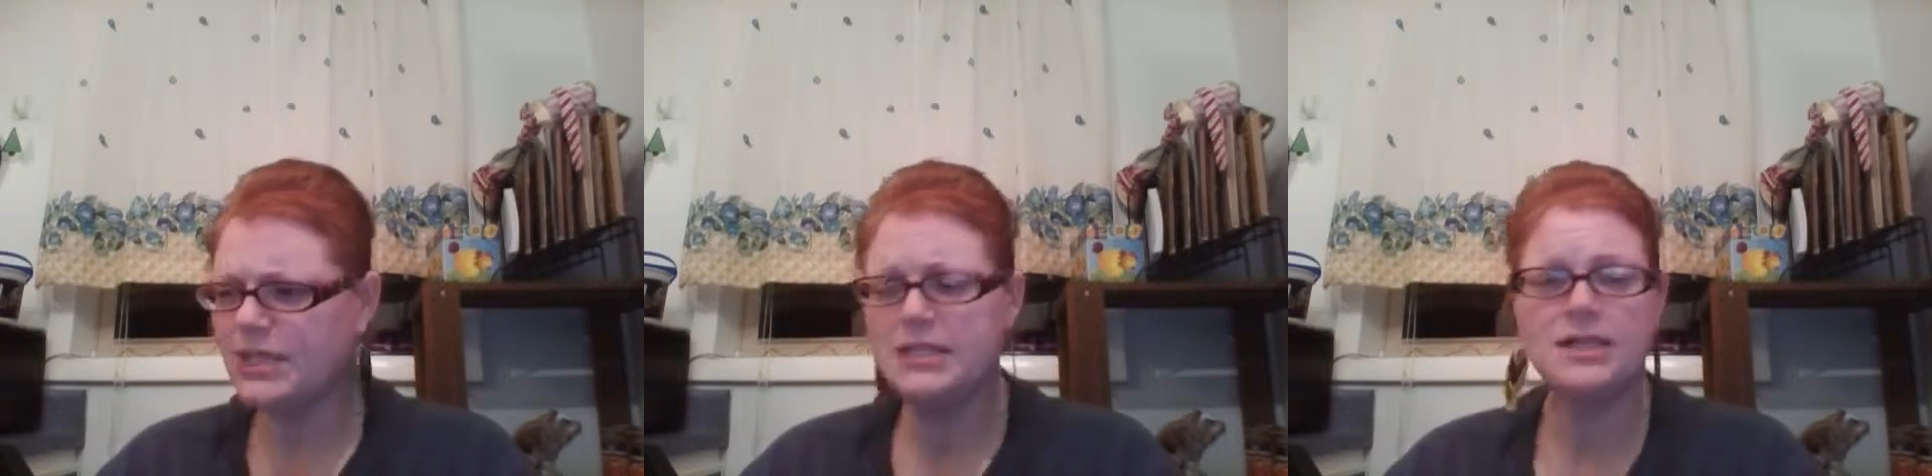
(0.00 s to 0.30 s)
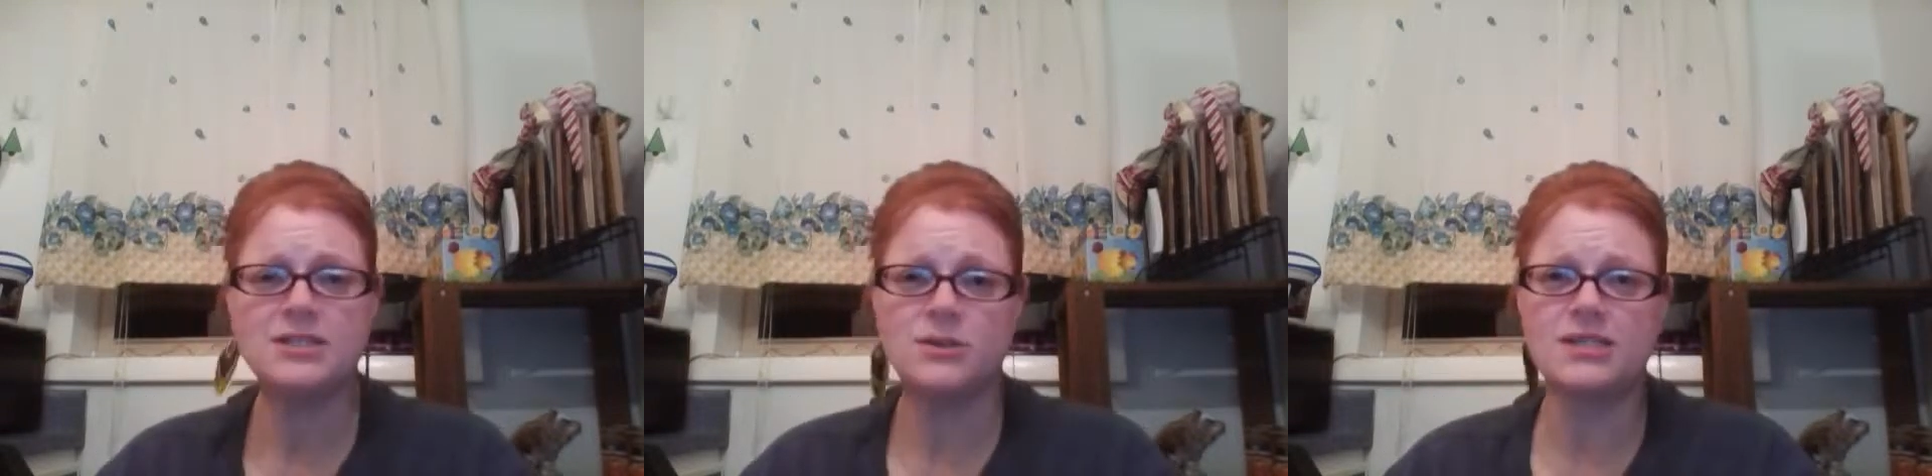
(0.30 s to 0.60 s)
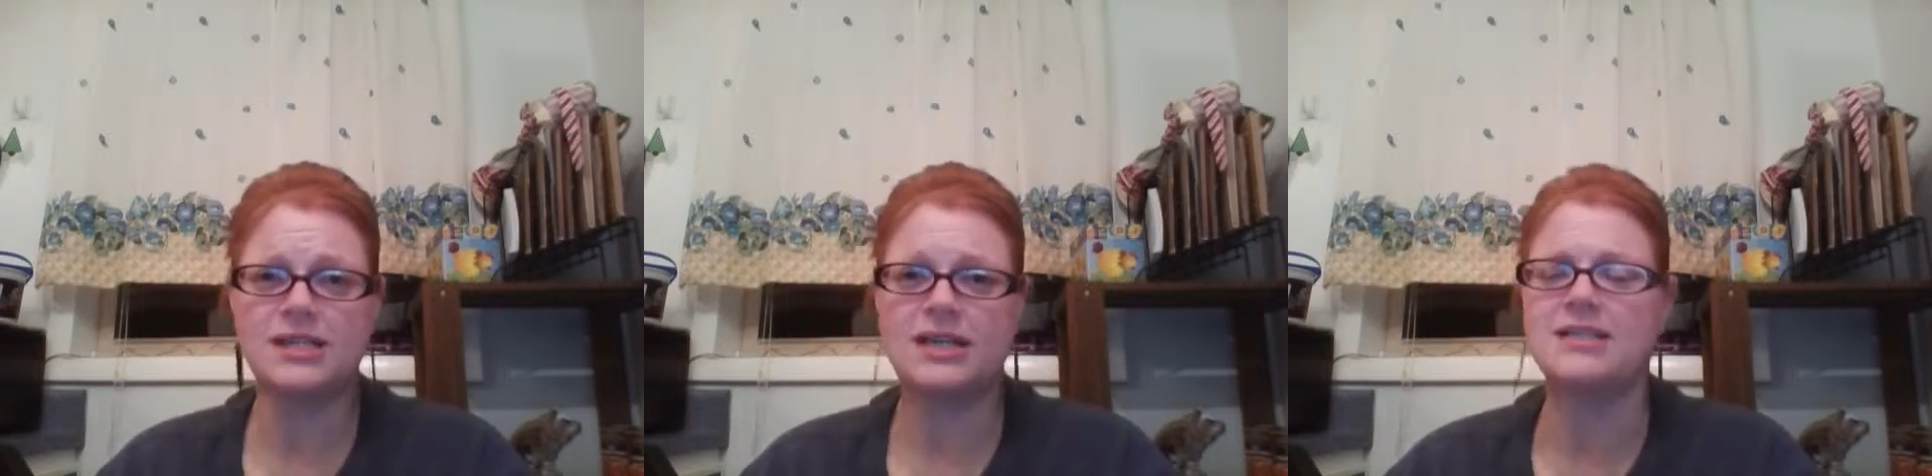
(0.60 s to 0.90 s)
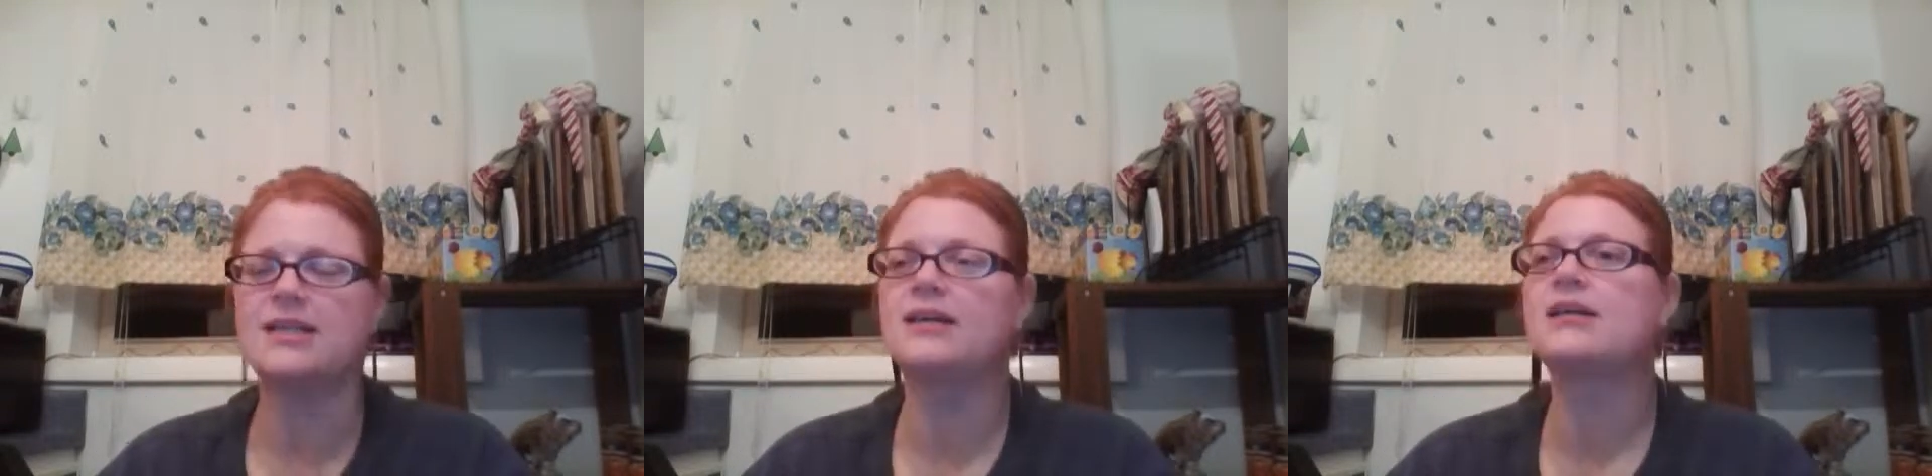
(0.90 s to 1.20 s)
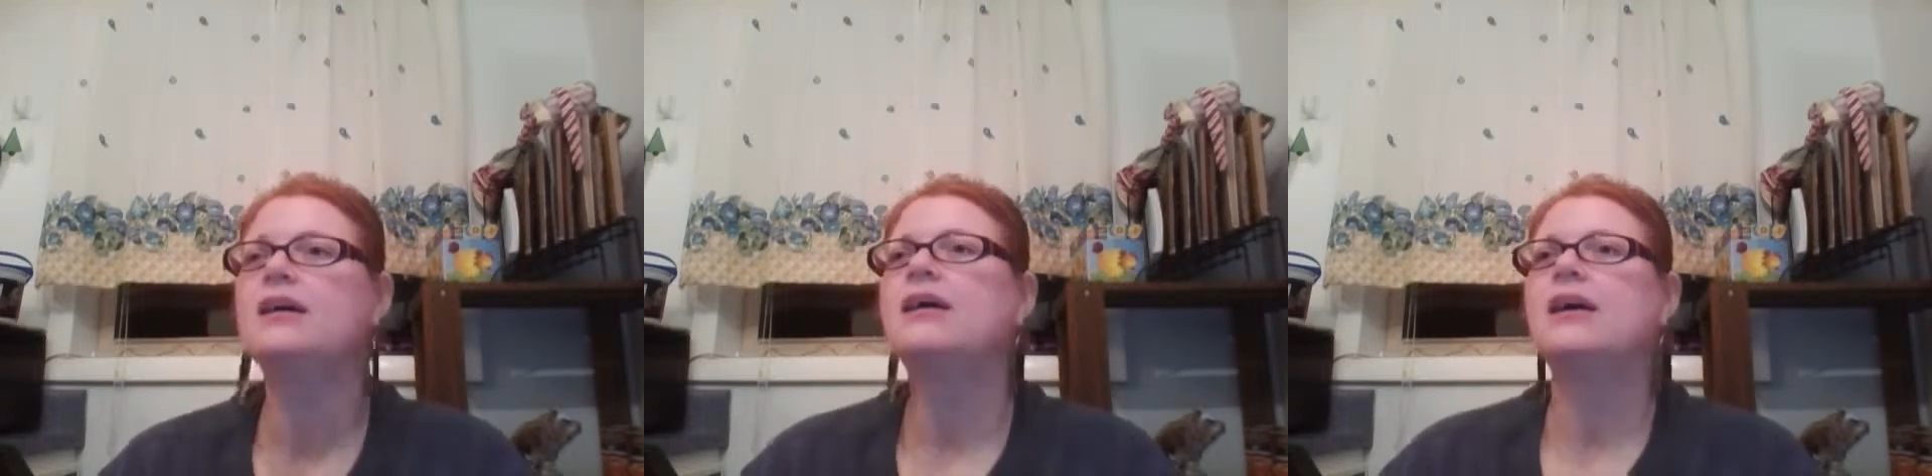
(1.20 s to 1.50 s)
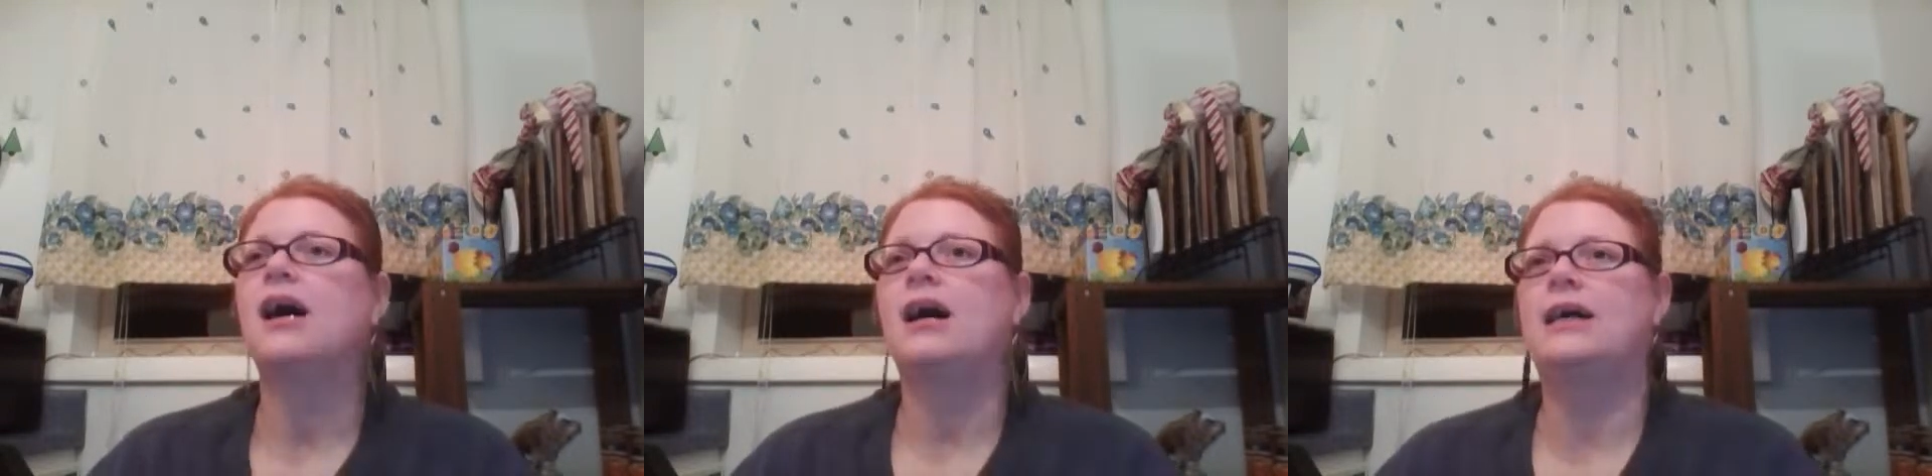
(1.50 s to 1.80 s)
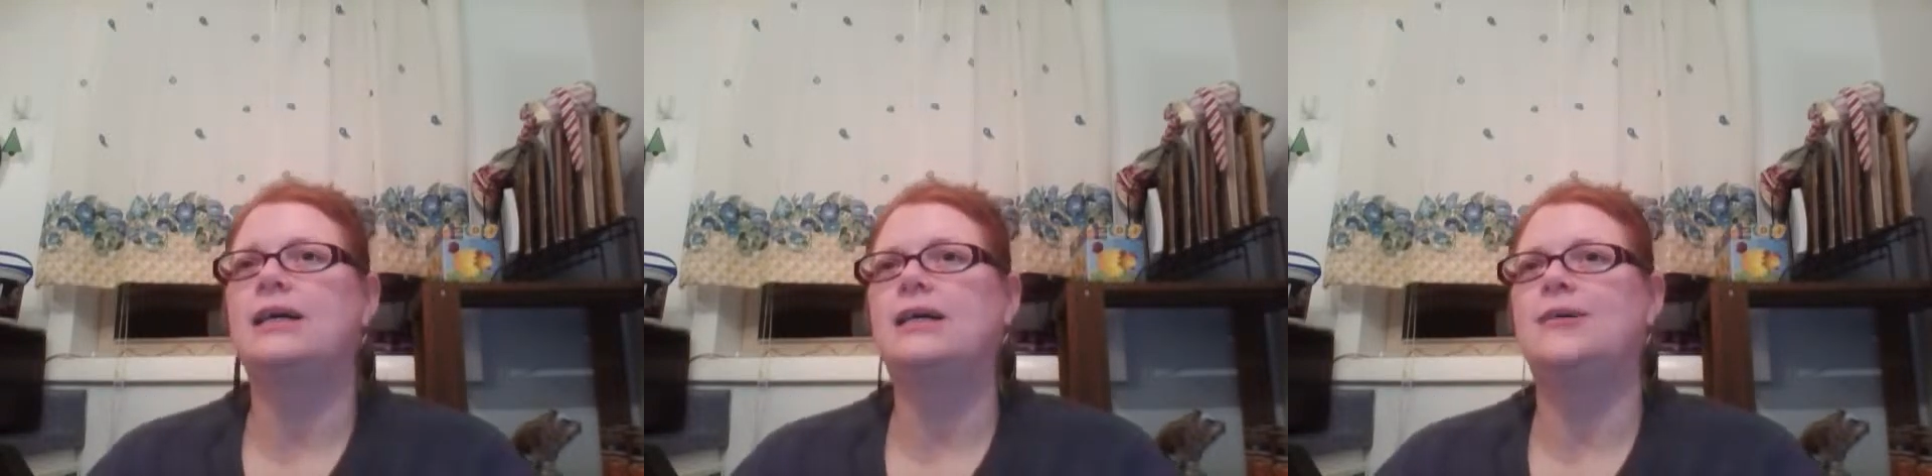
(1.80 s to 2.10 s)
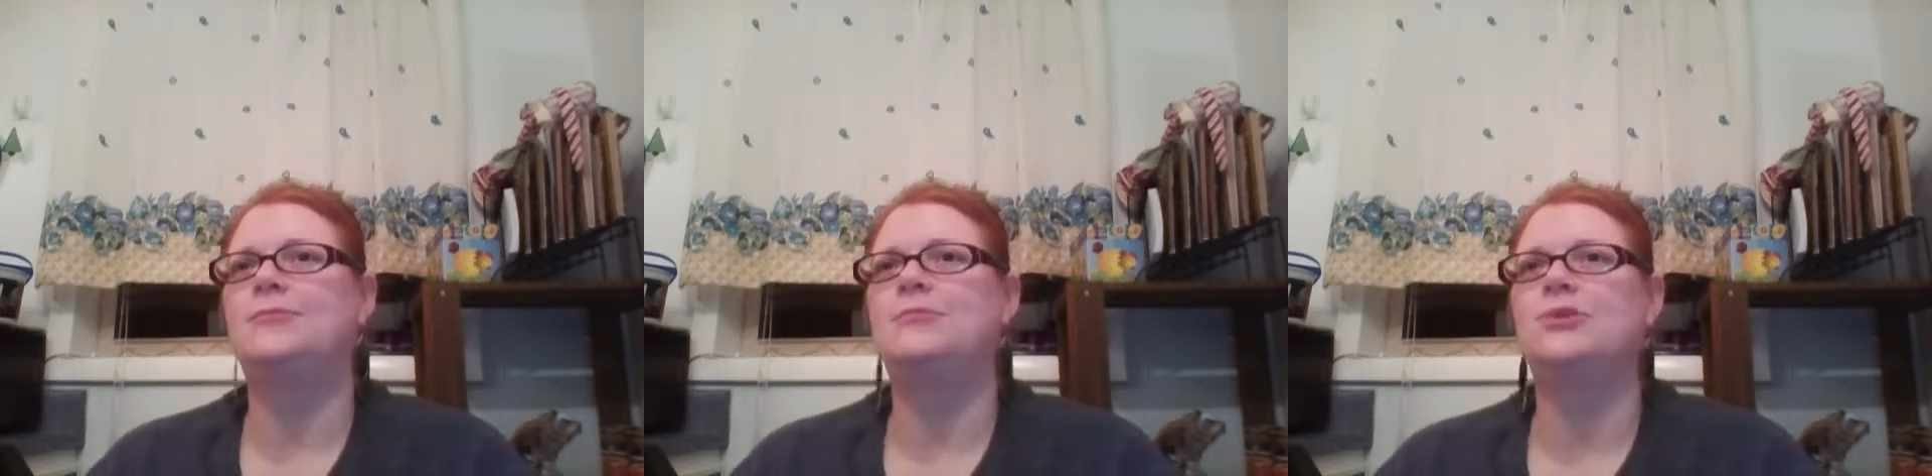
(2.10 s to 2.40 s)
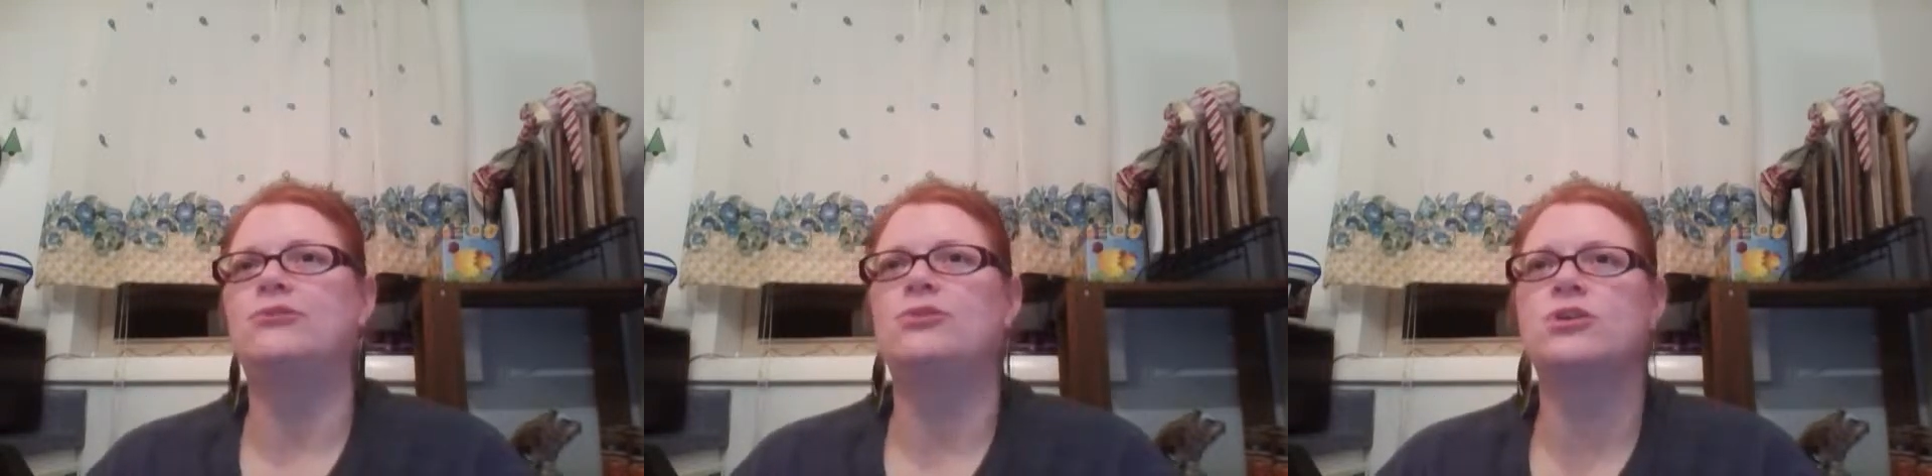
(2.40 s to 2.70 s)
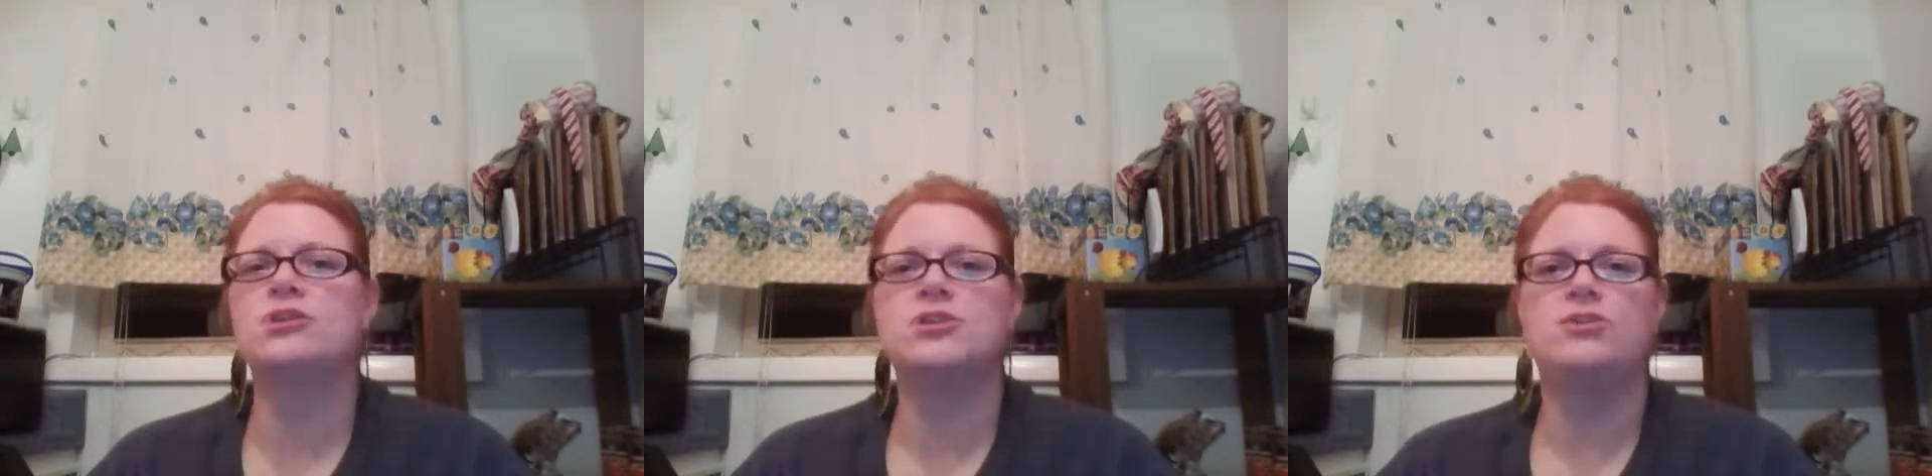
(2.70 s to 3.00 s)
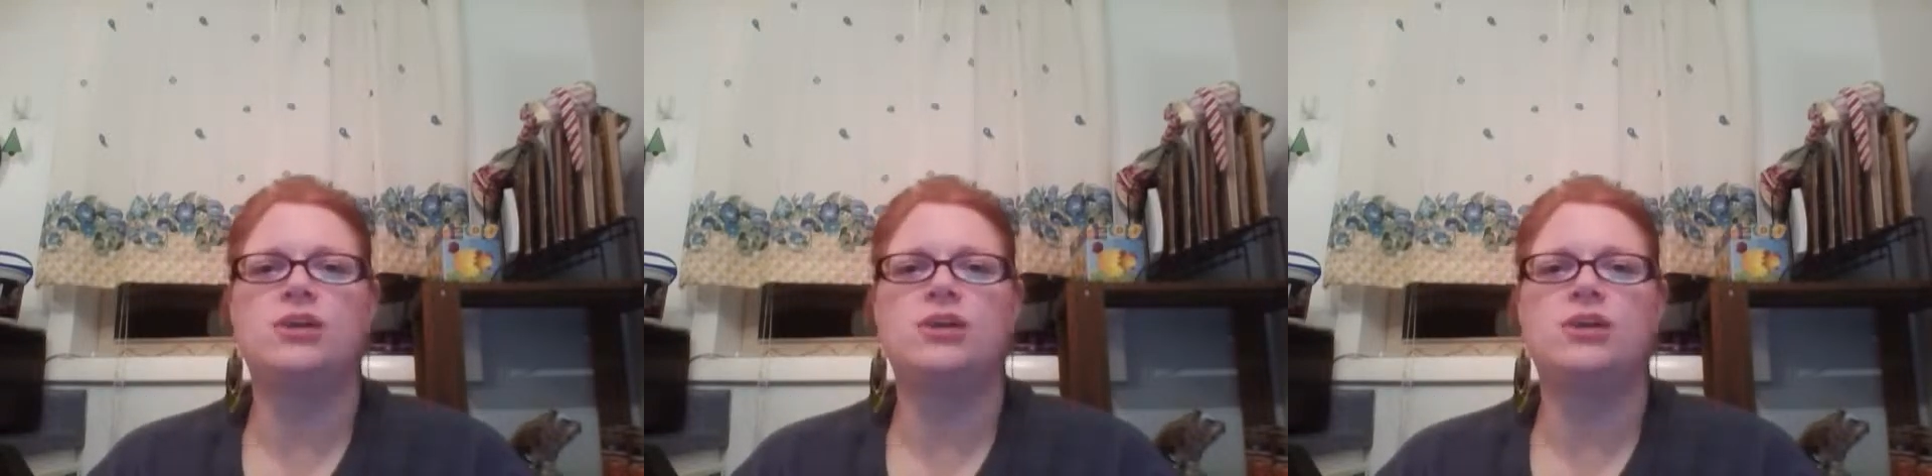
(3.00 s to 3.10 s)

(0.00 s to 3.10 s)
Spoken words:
And that's always an idea. Of course,